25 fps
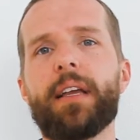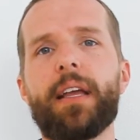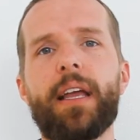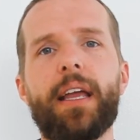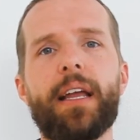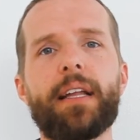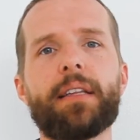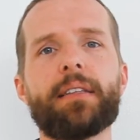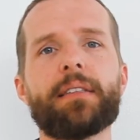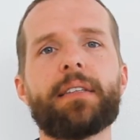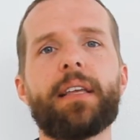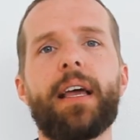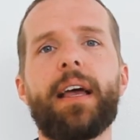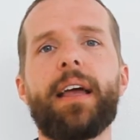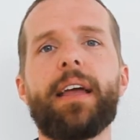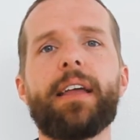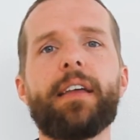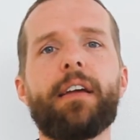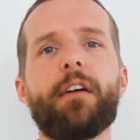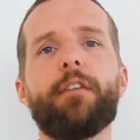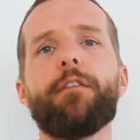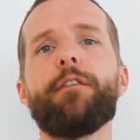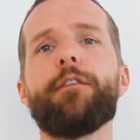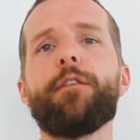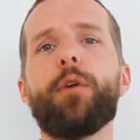It's a
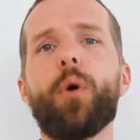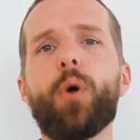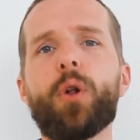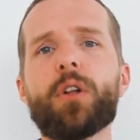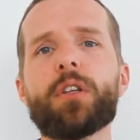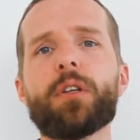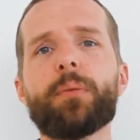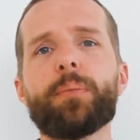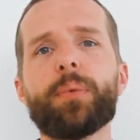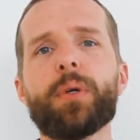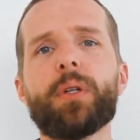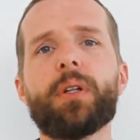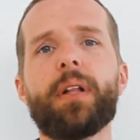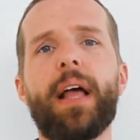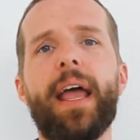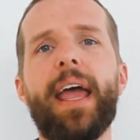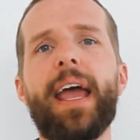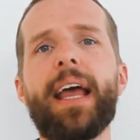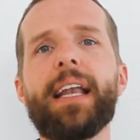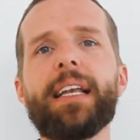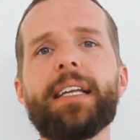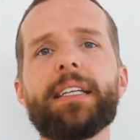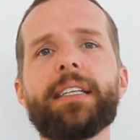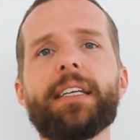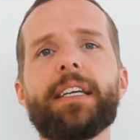foldable
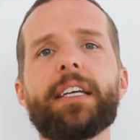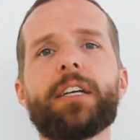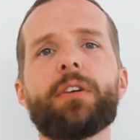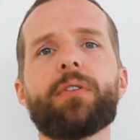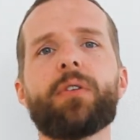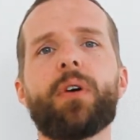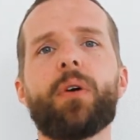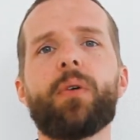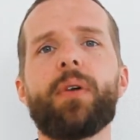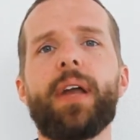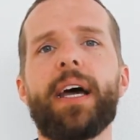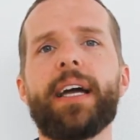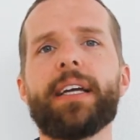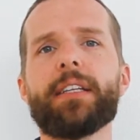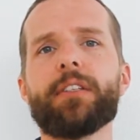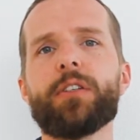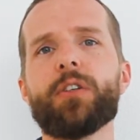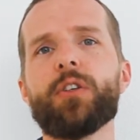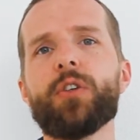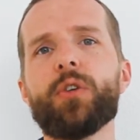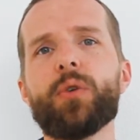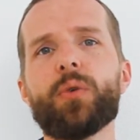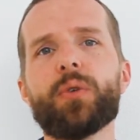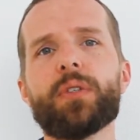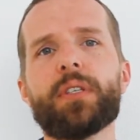LED grow light
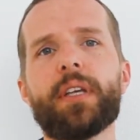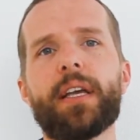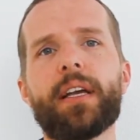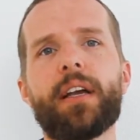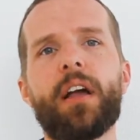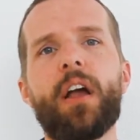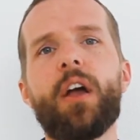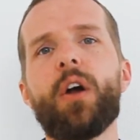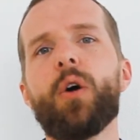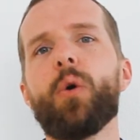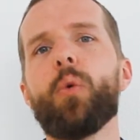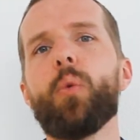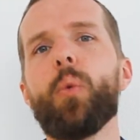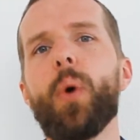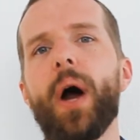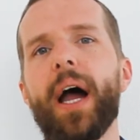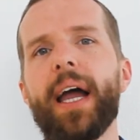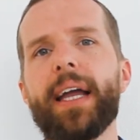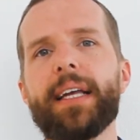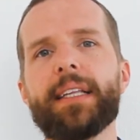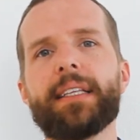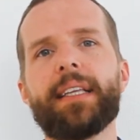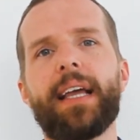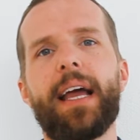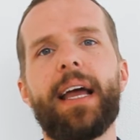using
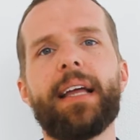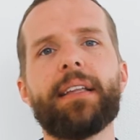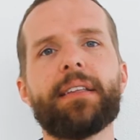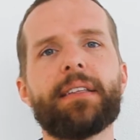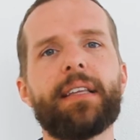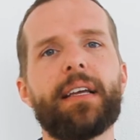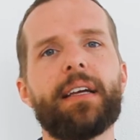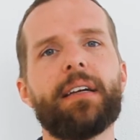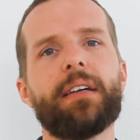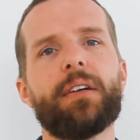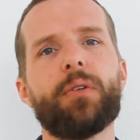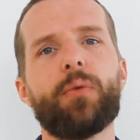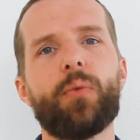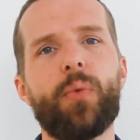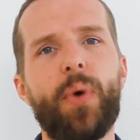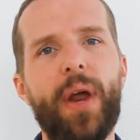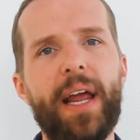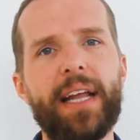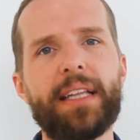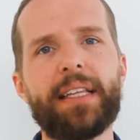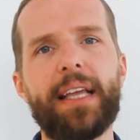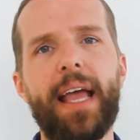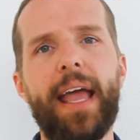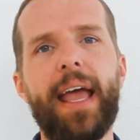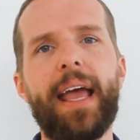white and
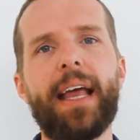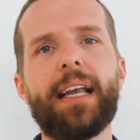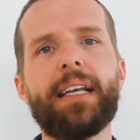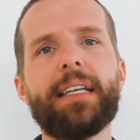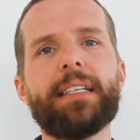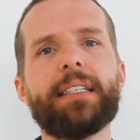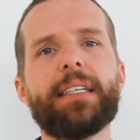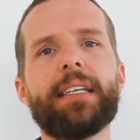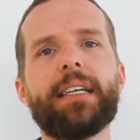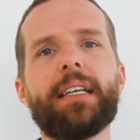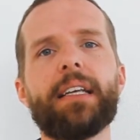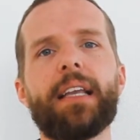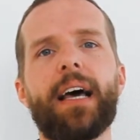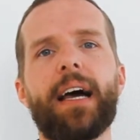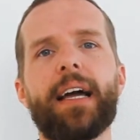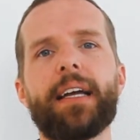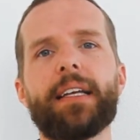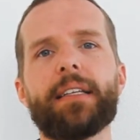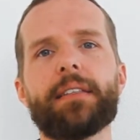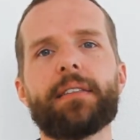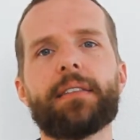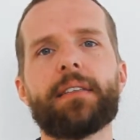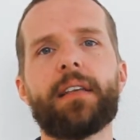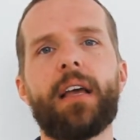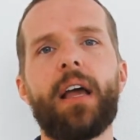red LED
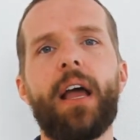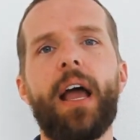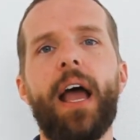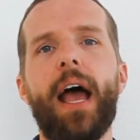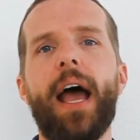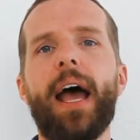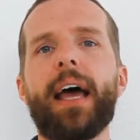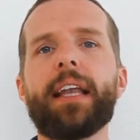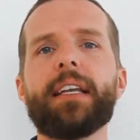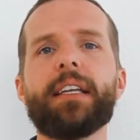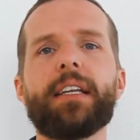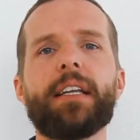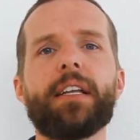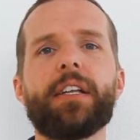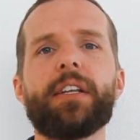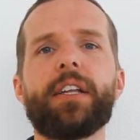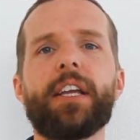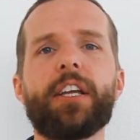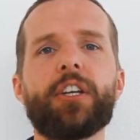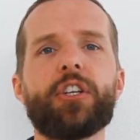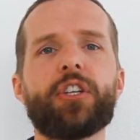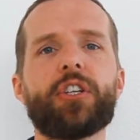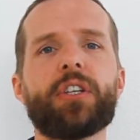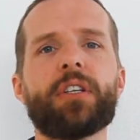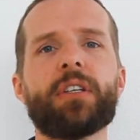lights, and in
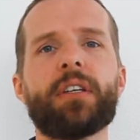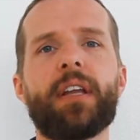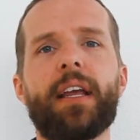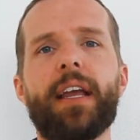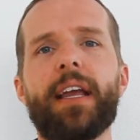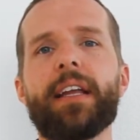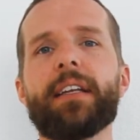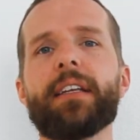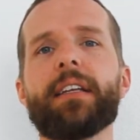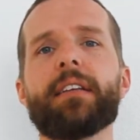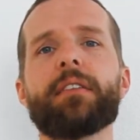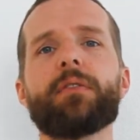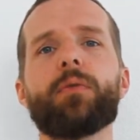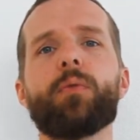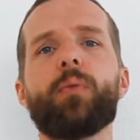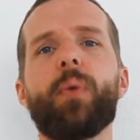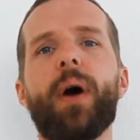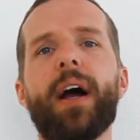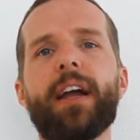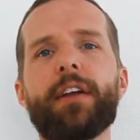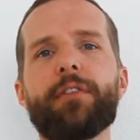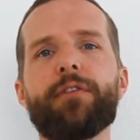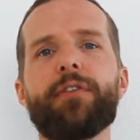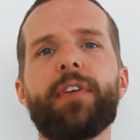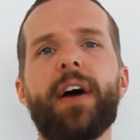addition it is
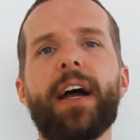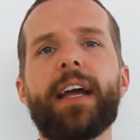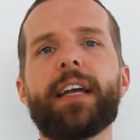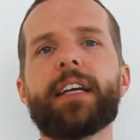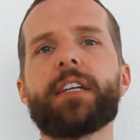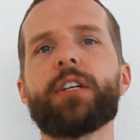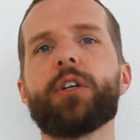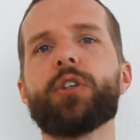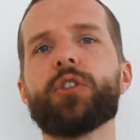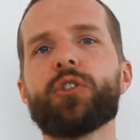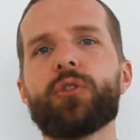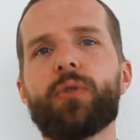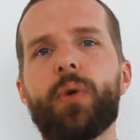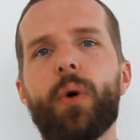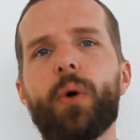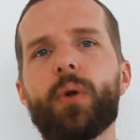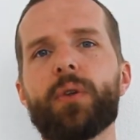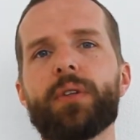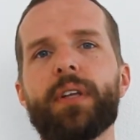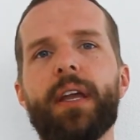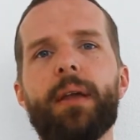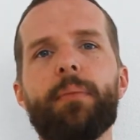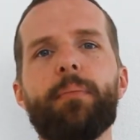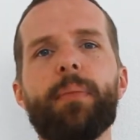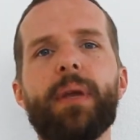Wi-Fi
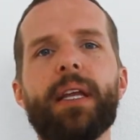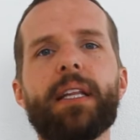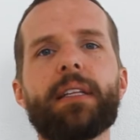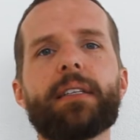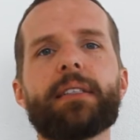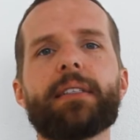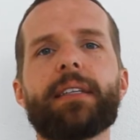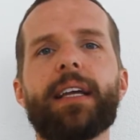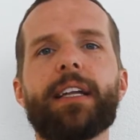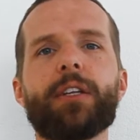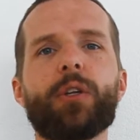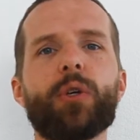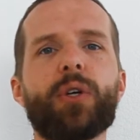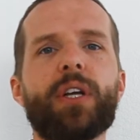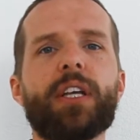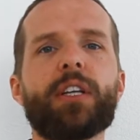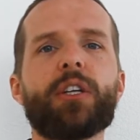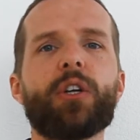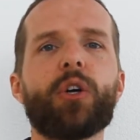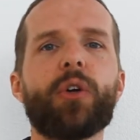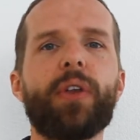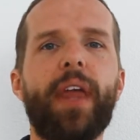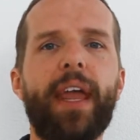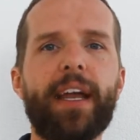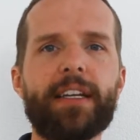controlled. It means that you can
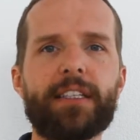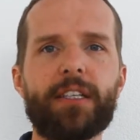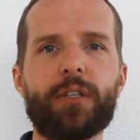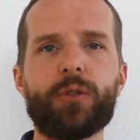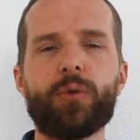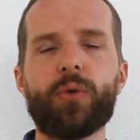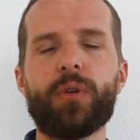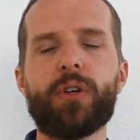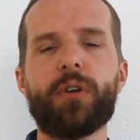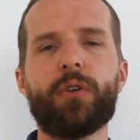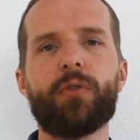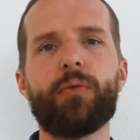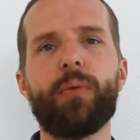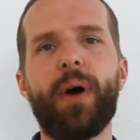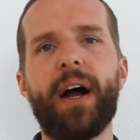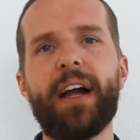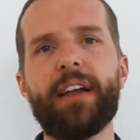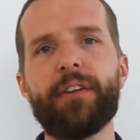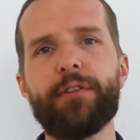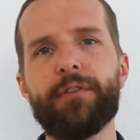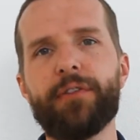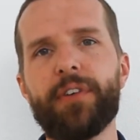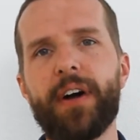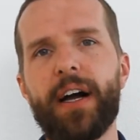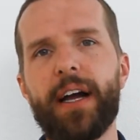connect it to your
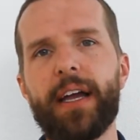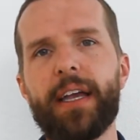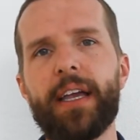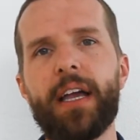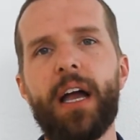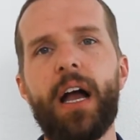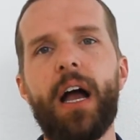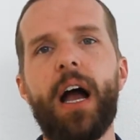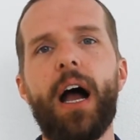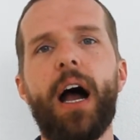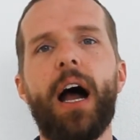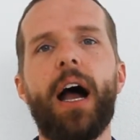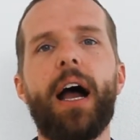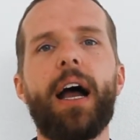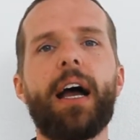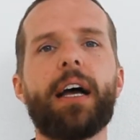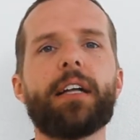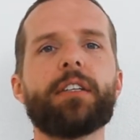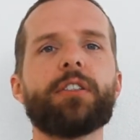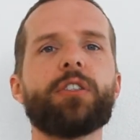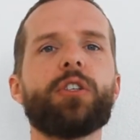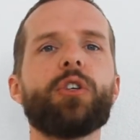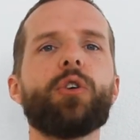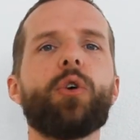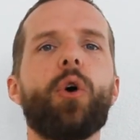Wi-Fi,
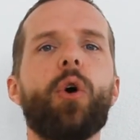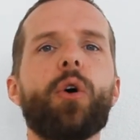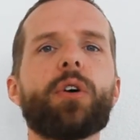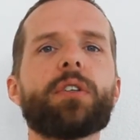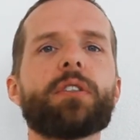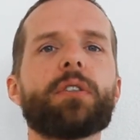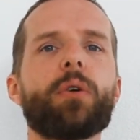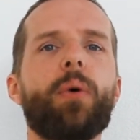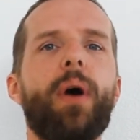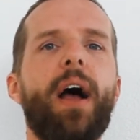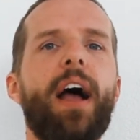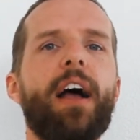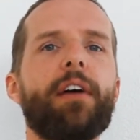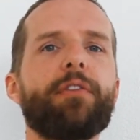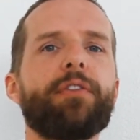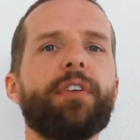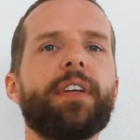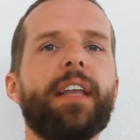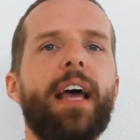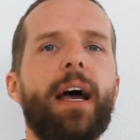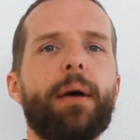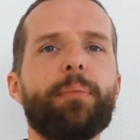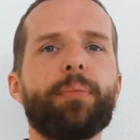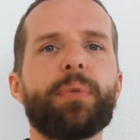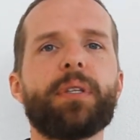and you also have an
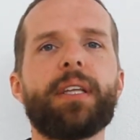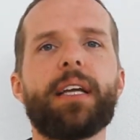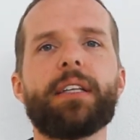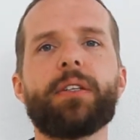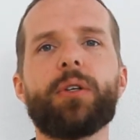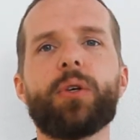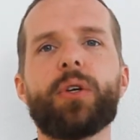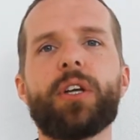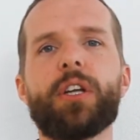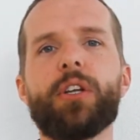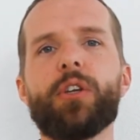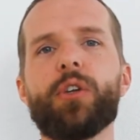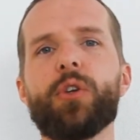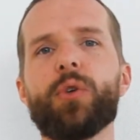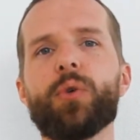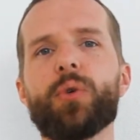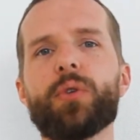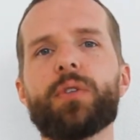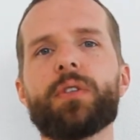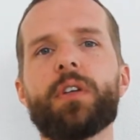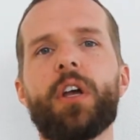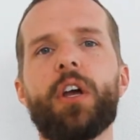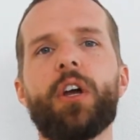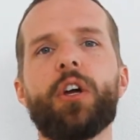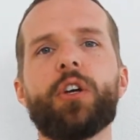app that you can
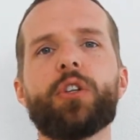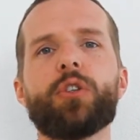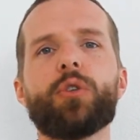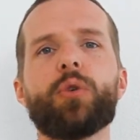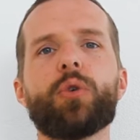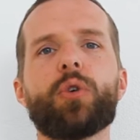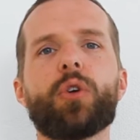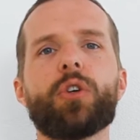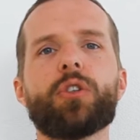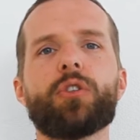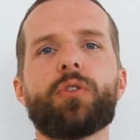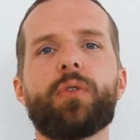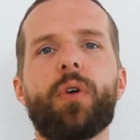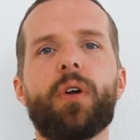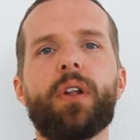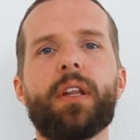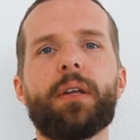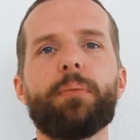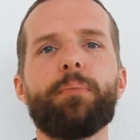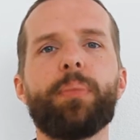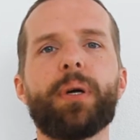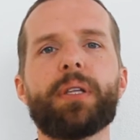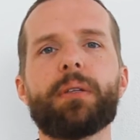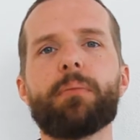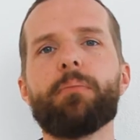use to control
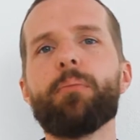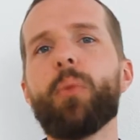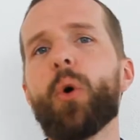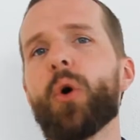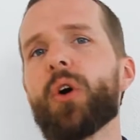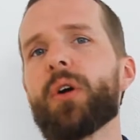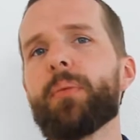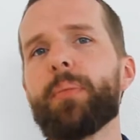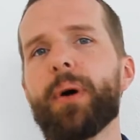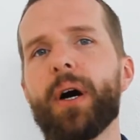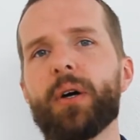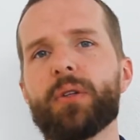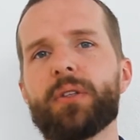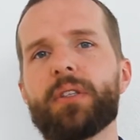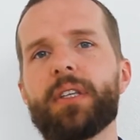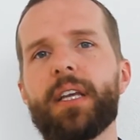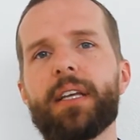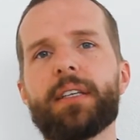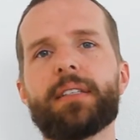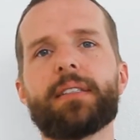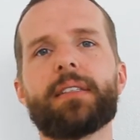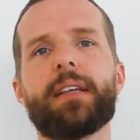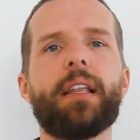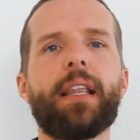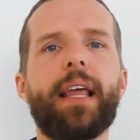it, but more about
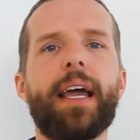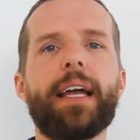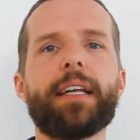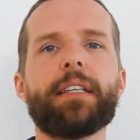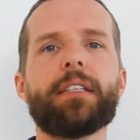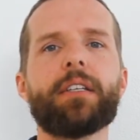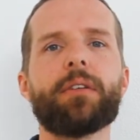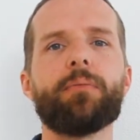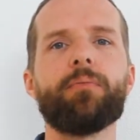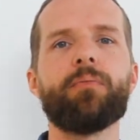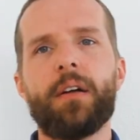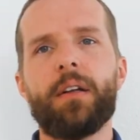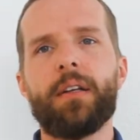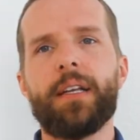this later.